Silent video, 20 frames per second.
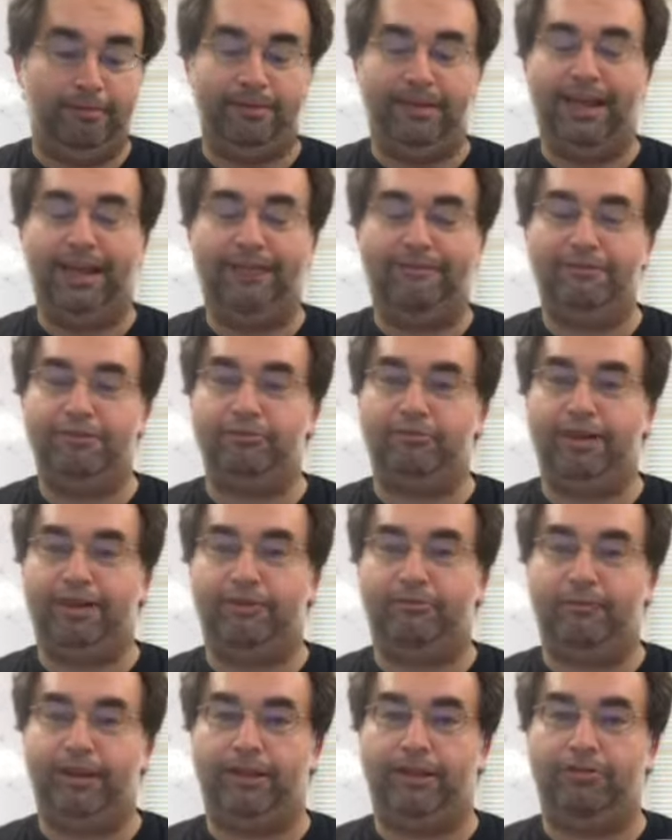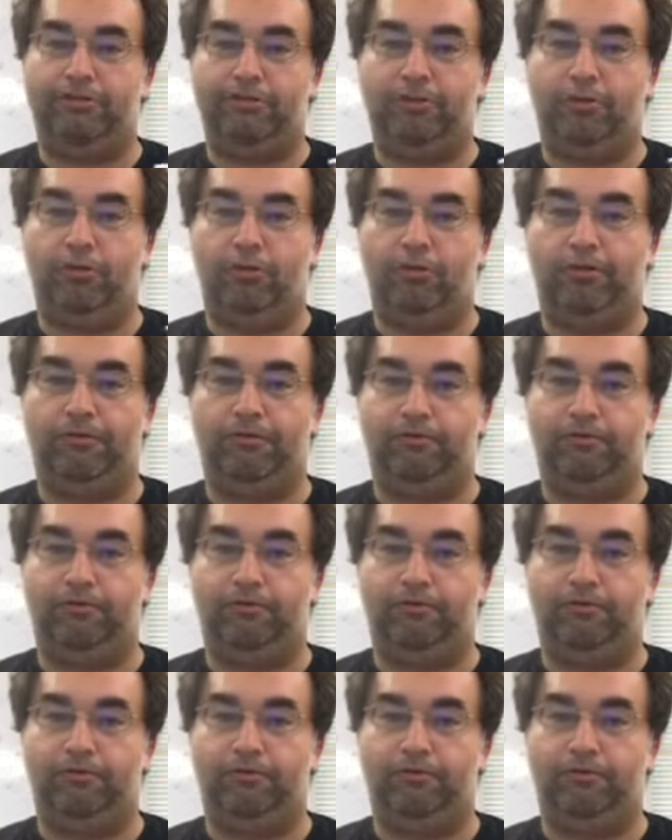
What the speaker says: And I haven't drank regular Coke